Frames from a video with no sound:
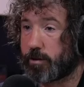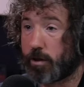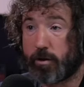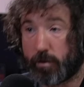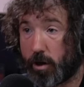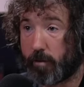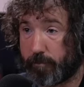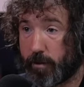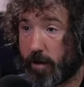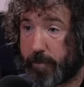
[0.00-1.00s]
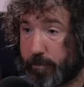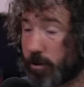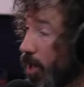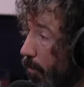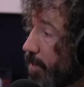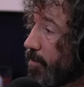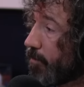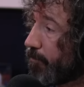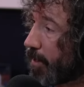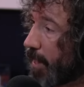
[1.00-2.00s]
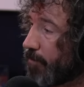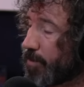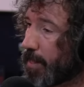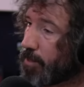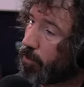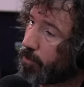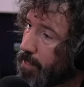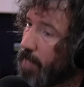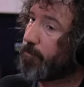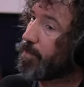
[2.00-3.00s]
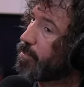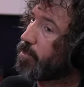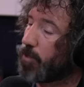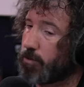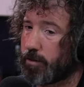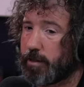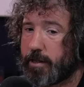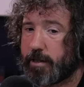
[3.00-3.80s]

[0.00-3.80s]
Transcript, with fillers: There's a lot of a lot of people are going big gate receipts, you've got the start of a business model.